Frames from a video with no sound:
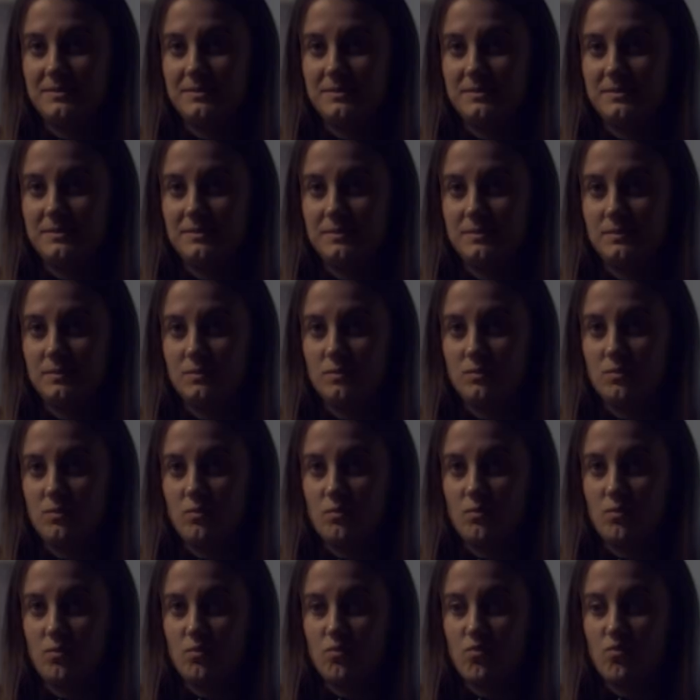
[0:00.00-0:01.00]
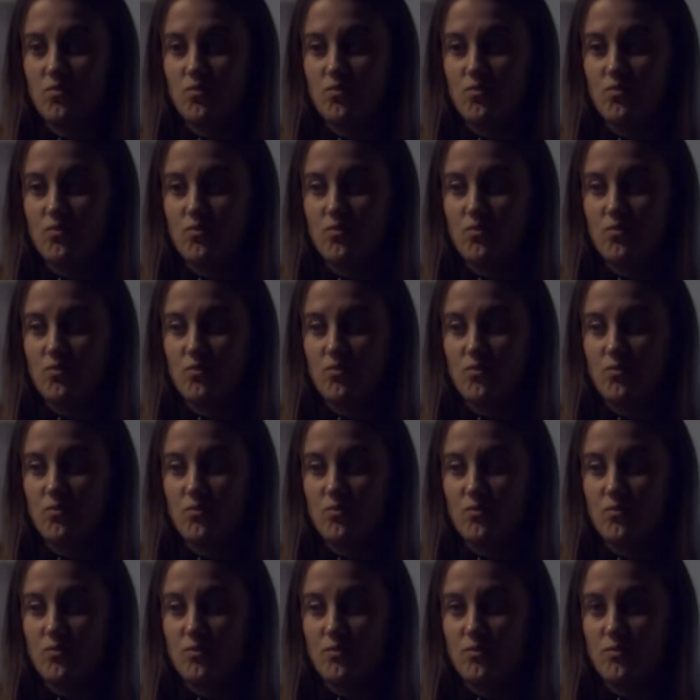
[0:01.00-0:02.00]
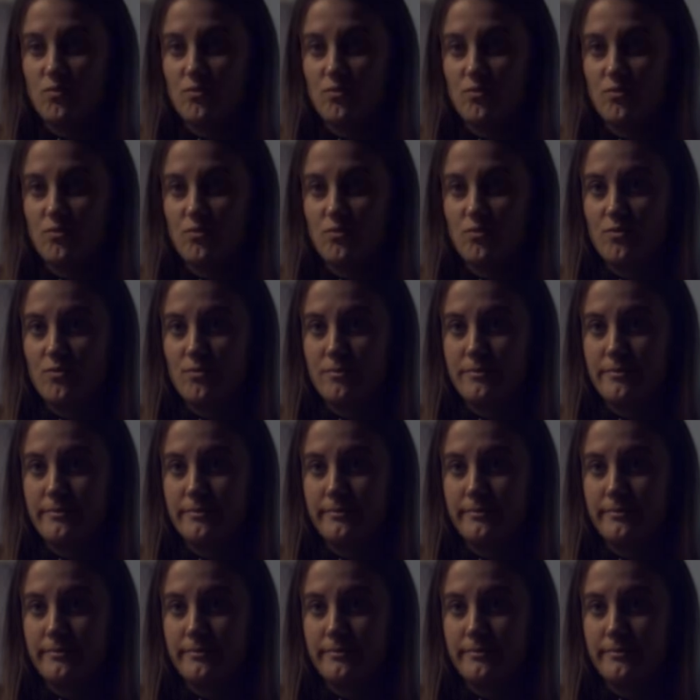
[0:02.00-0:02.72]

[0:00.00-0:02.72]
Nobody speaks.